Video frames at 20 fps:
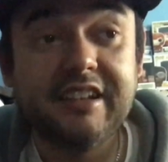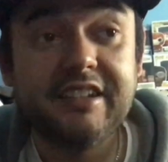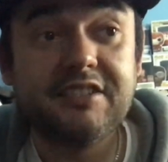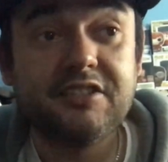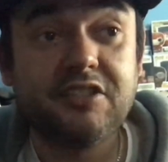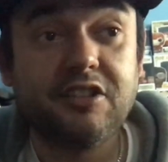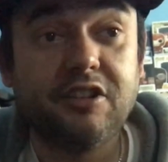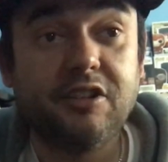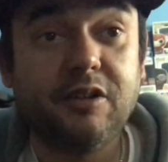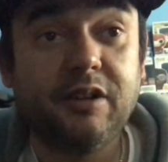
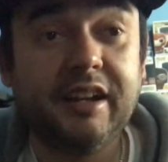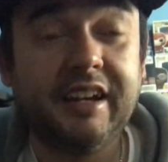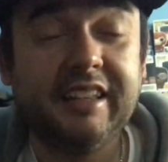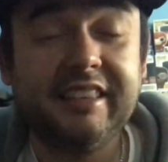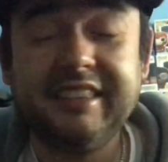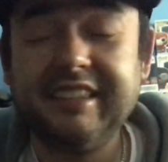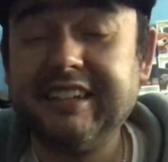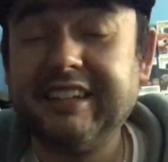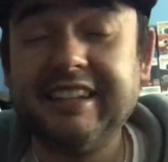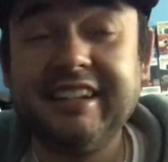So I
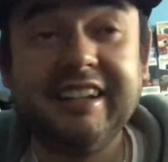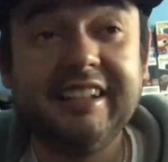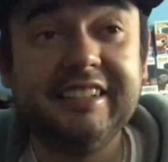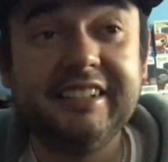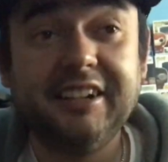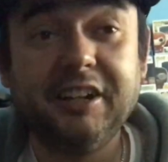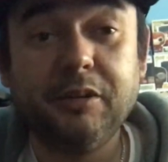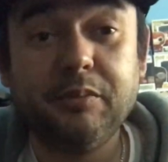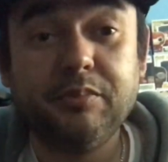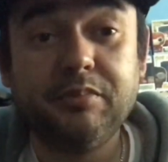think it
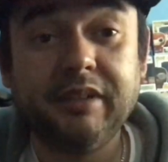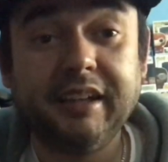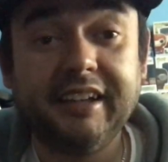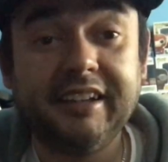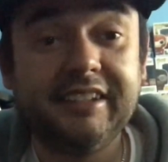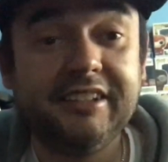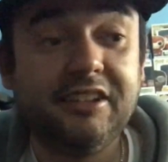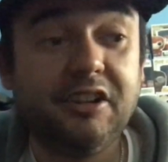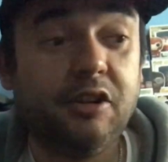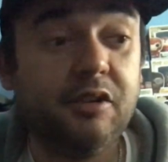ended up
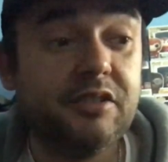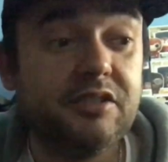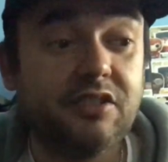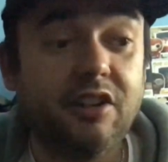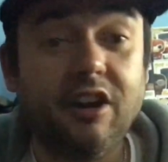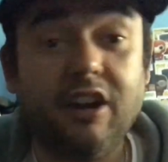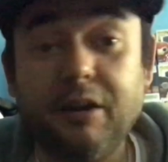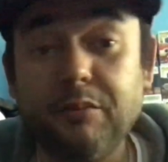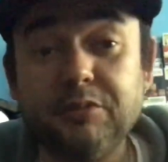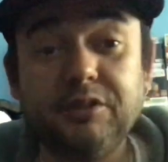like, you know, his
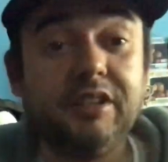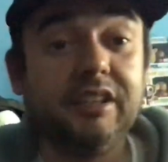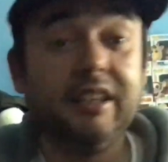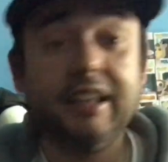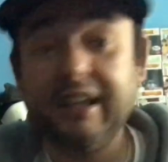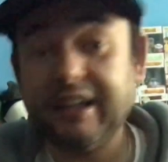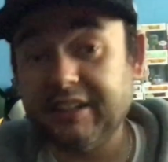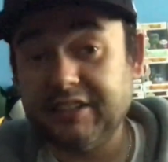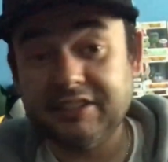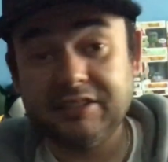arms and
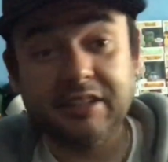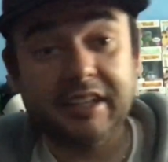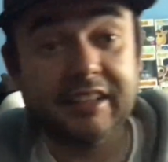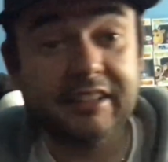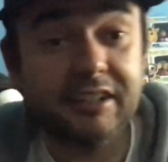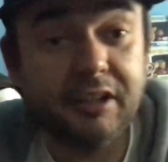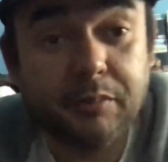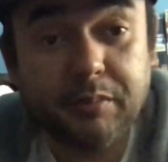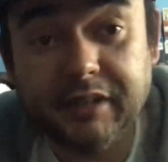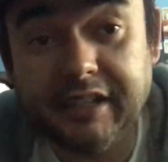legs
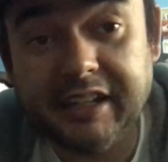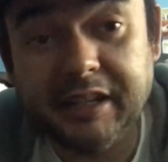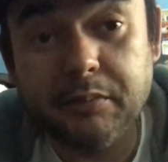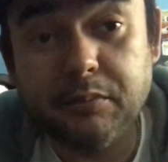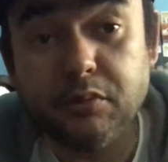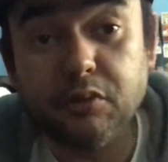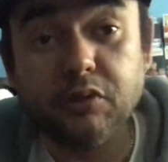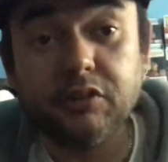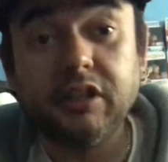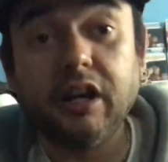ended up
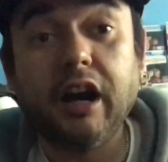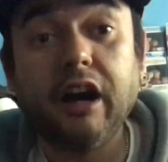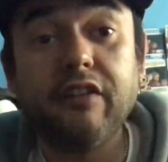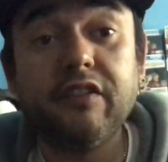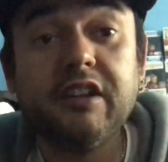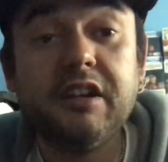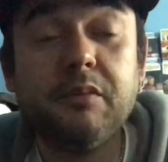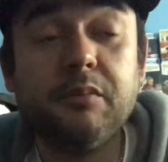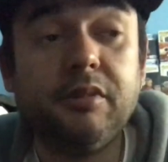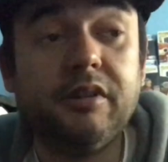getting pulled off.